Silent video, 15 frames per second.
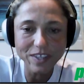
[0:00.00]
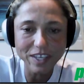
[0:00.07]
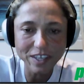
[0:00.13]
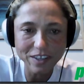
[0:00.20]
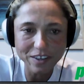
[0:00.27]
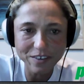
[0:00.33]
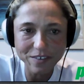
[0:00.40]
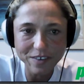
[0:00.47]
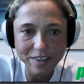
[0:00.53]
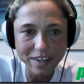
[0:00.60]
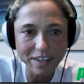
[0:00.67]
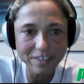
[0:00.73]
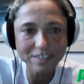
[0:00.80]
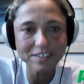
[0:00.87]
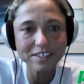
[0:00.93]
Well, thank you,
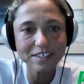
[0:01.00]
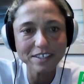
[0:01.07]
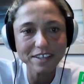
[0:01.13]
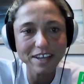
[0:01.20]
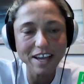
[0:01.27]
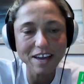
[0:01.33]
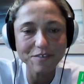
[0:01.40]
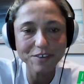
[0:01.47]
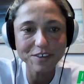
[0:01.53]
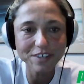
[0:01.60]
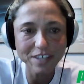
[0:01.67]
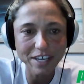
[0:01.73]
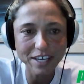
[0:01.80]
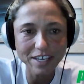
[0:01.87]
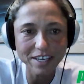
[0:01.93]
and have a good
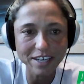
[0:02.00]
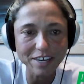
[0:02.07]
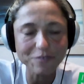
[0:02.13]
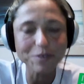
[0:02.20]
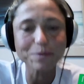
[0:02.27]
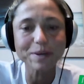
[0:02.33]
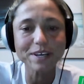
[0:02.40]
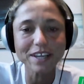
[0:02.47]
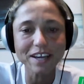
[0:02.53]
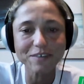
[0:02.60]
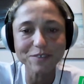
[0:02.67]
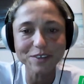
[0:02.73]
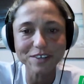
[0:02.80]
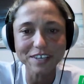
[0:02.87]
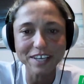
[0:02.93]
night, and everybody have
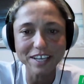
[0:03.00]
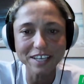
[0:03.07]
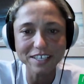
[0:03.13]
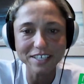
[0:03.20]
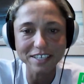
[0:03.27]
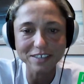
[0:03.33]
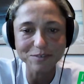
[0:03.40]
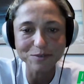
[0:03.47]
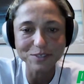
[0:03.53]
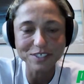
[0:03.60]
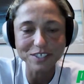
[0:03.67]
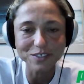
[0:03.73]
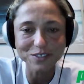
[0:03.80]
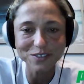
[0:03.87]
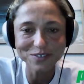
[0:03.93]
a good night, and we'll
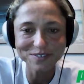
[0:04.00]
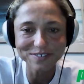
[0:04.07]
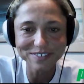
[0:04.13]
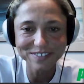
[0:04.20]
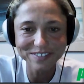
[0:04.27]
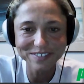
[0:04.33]
see you soon.